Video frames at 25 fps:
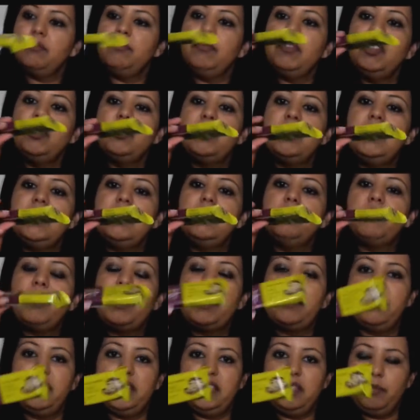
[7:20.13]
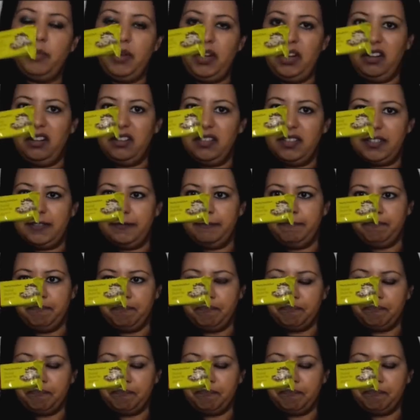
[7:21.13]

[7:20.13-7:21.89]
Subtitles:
muesli breakfast bars.